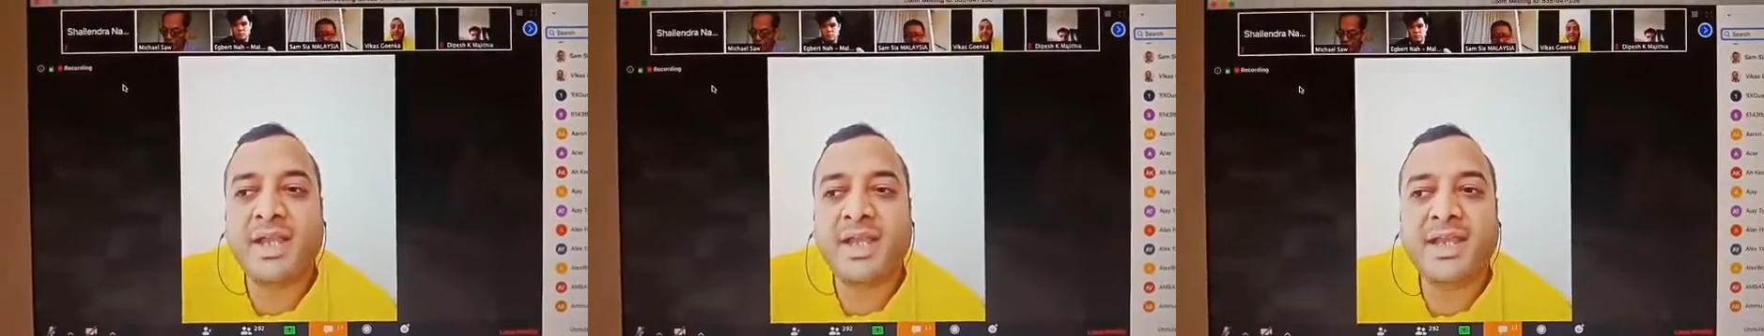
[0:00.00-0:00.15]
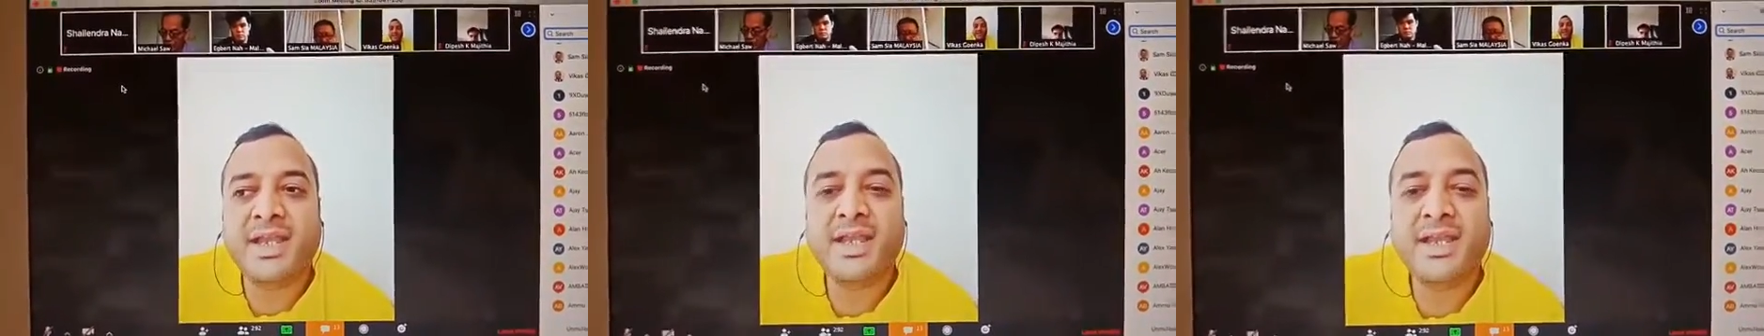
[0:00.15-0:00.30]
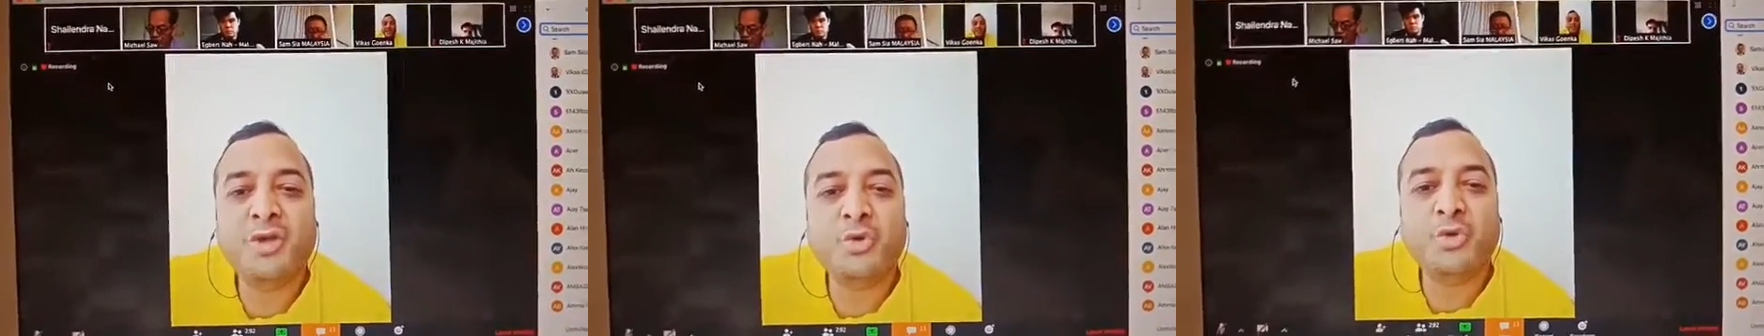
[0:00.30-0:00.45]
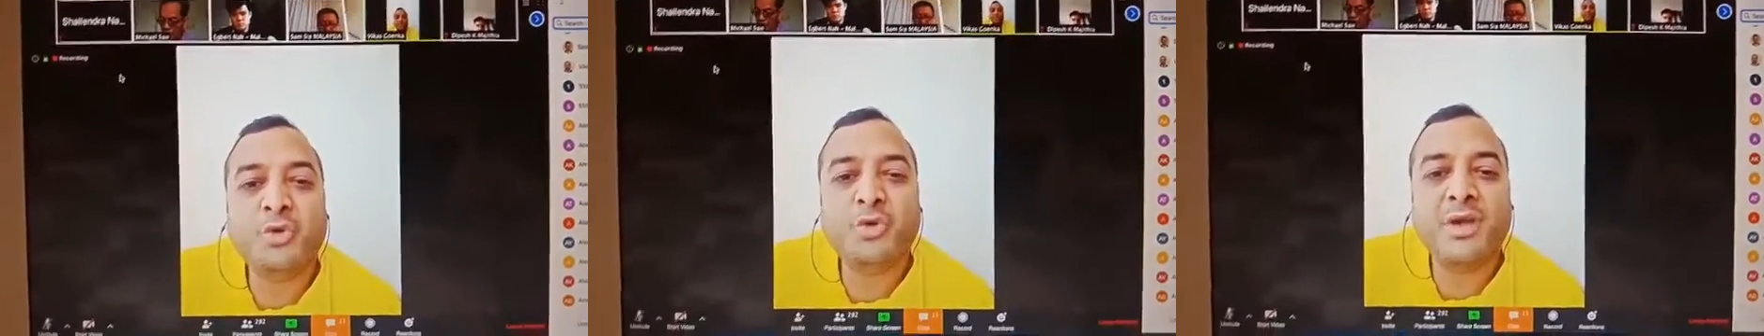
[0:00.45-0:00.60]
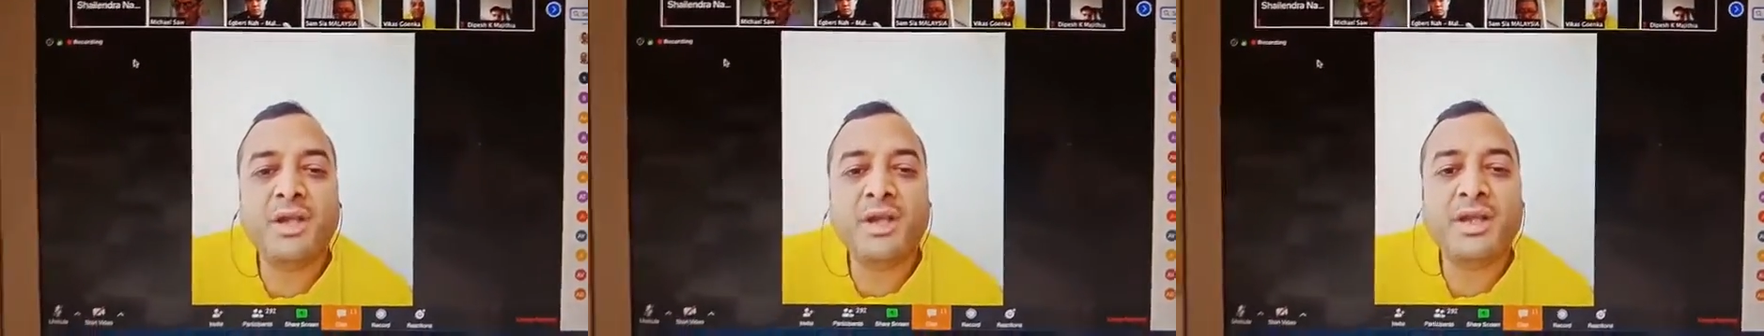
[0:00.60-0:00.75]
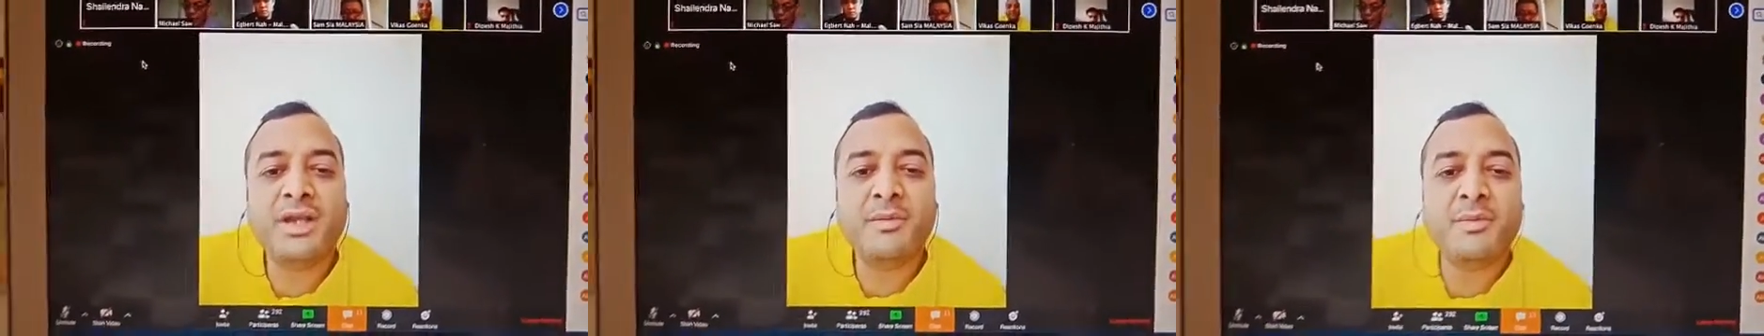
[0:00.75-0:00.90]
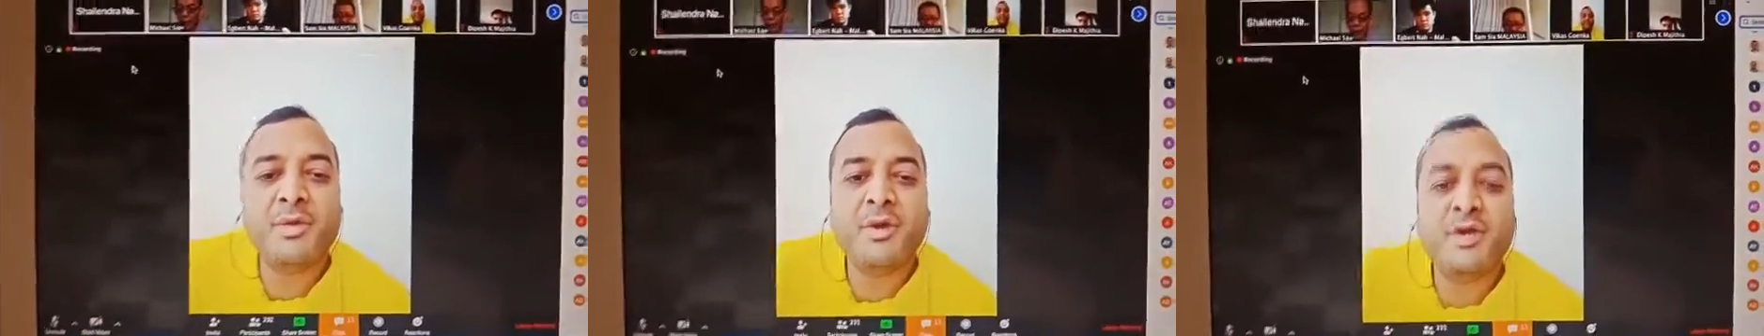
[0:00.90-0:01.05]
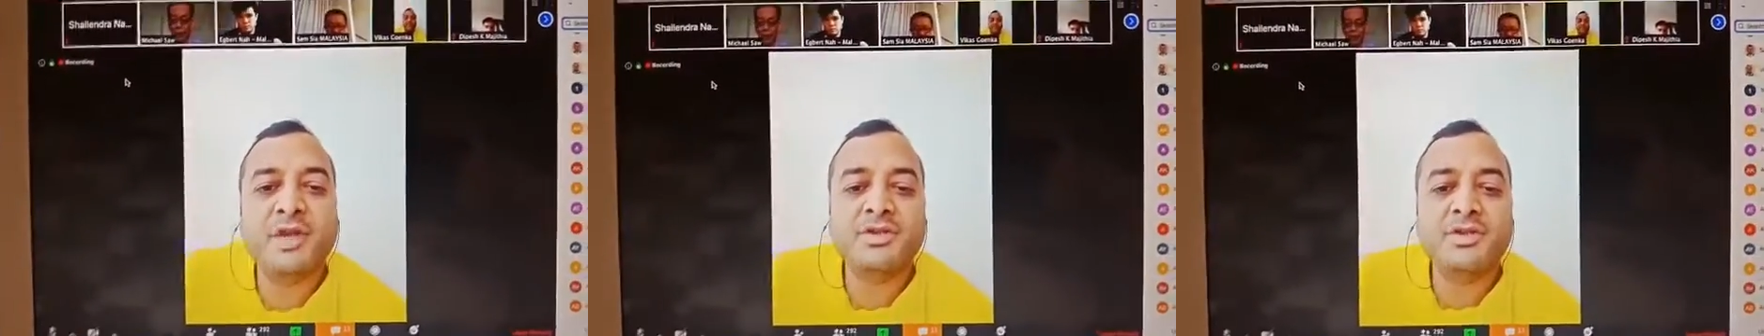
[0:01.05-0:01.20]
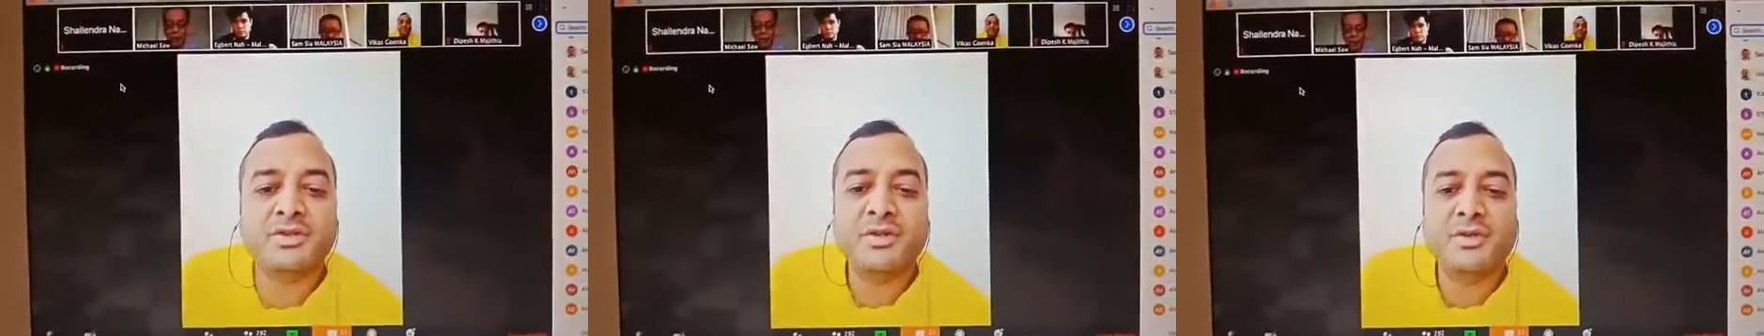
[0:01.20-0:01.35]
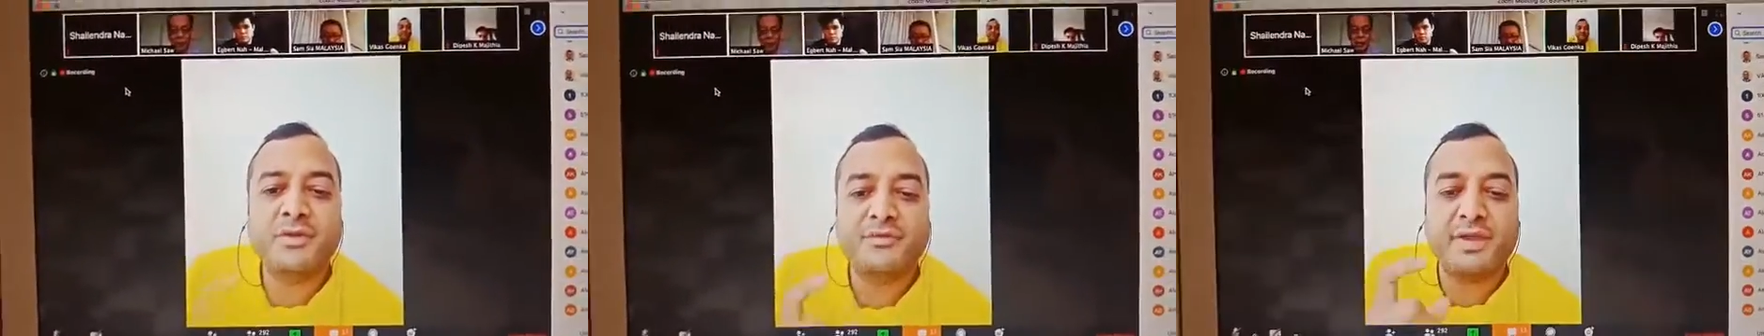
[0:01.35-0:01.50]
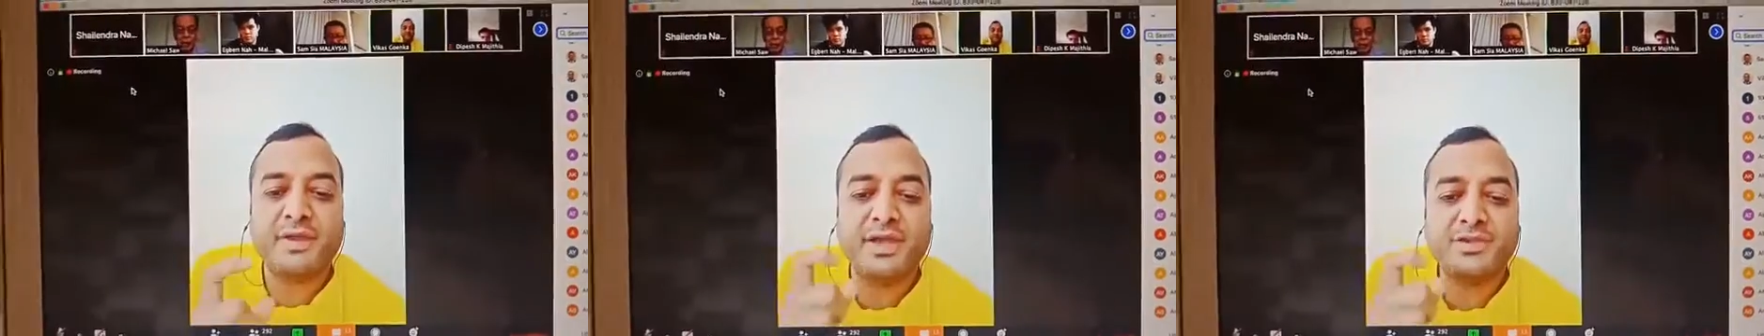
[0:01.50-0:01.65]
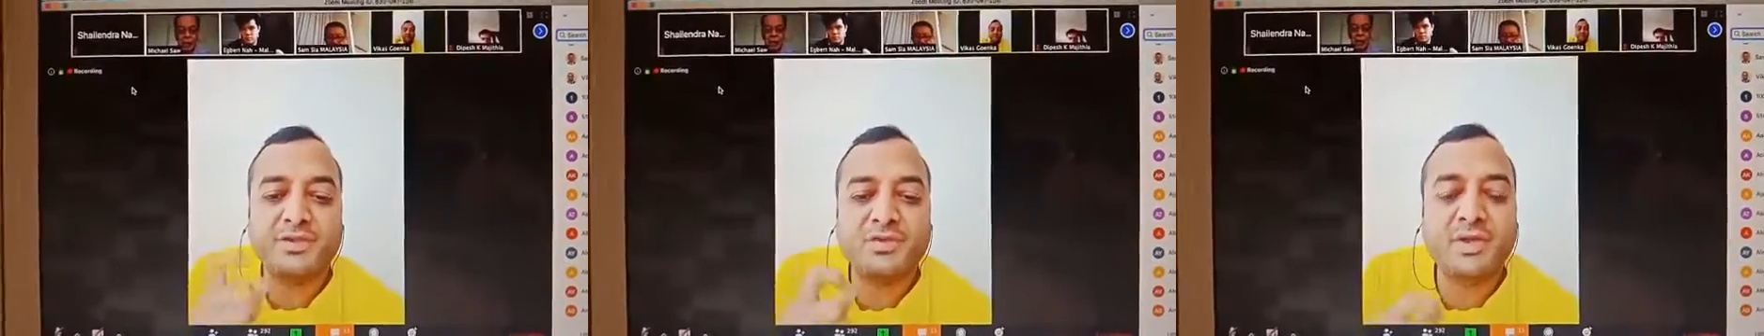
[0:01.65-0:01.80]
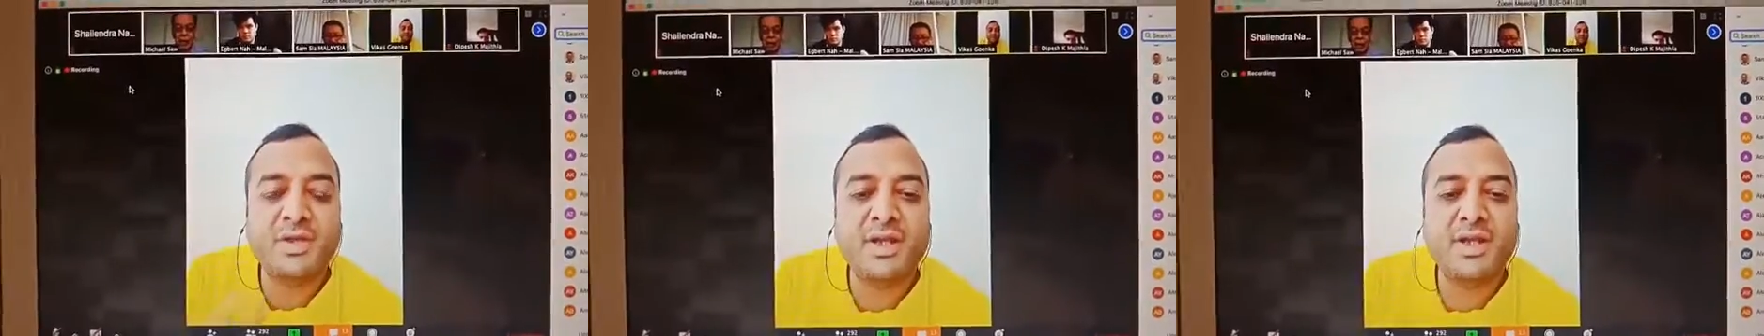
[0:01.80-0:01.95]
18 20 points of
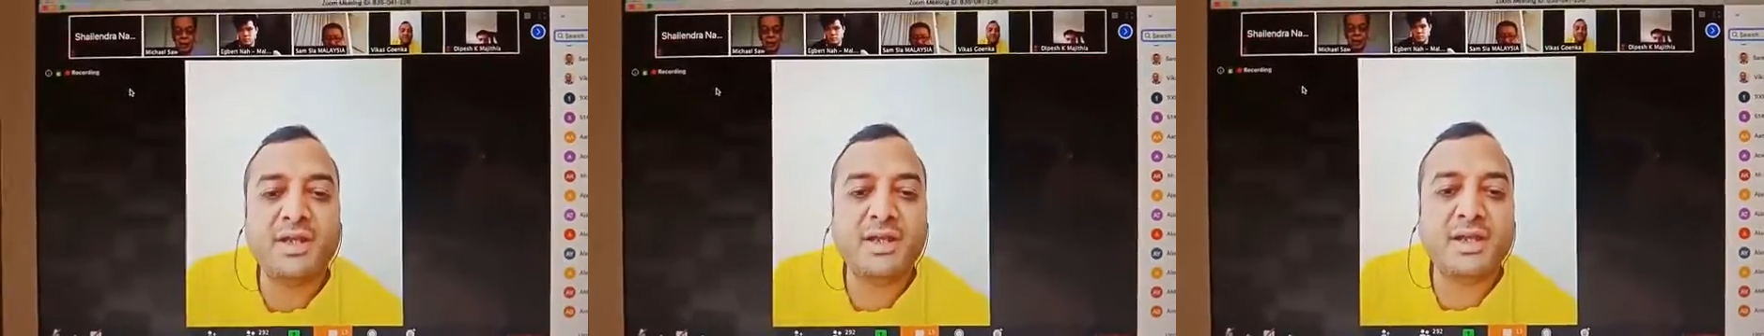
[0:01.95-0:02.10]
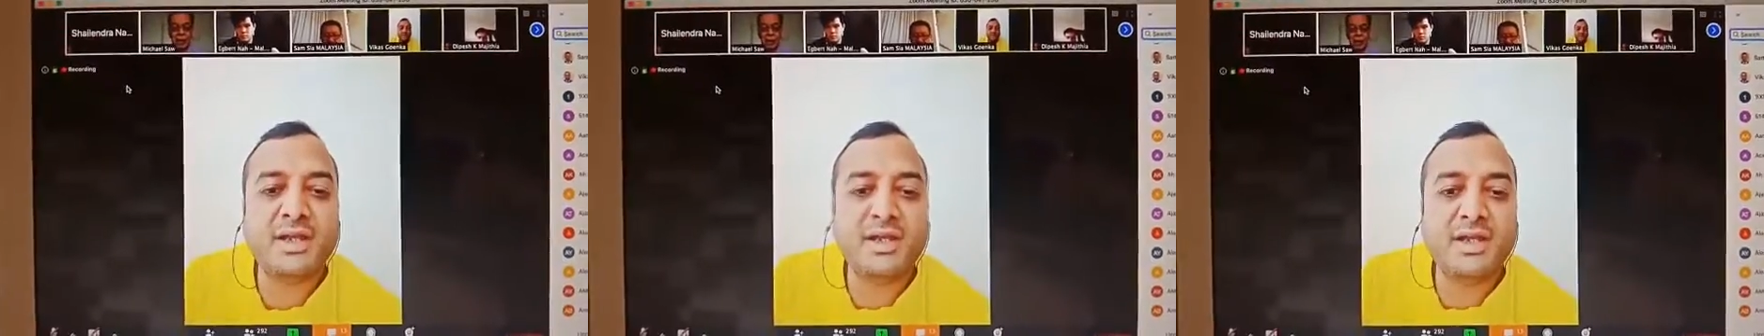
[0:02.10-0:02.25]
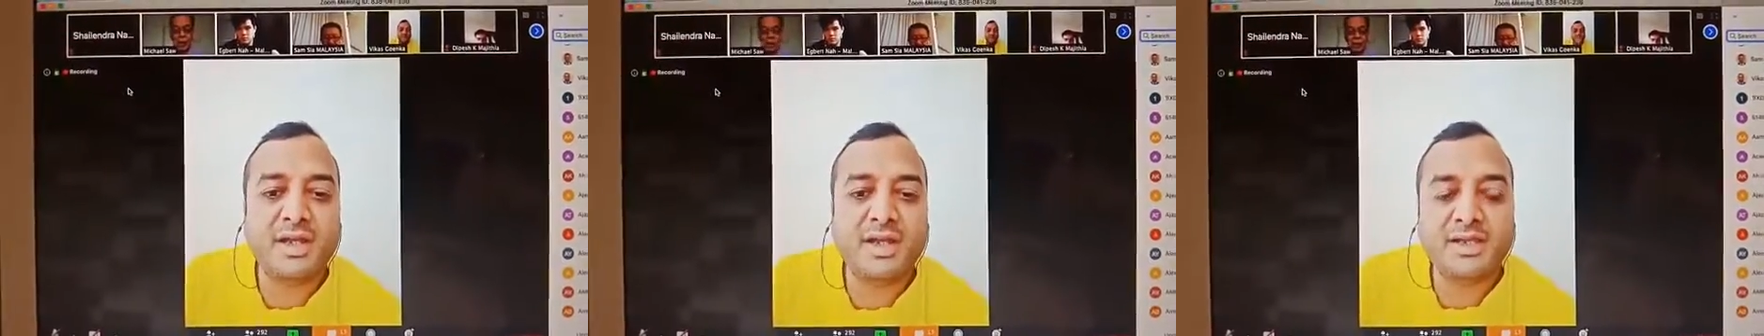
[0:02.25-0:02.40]
insulin